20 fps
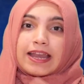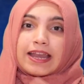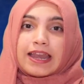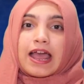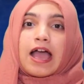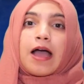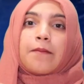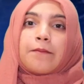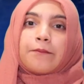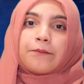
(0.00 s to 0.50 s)

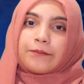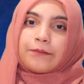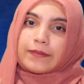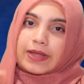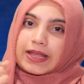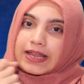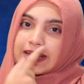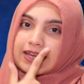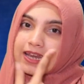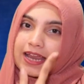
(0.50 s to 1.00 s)
My
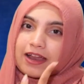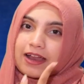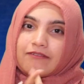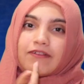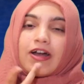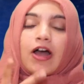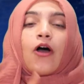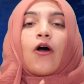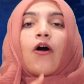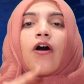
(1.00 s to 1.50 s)
name is
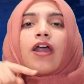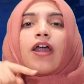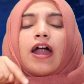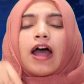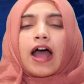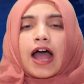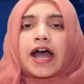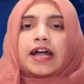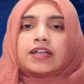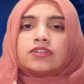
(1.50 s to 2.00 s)
Minerva,
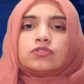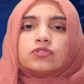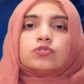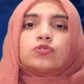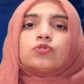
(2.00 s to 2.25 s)
and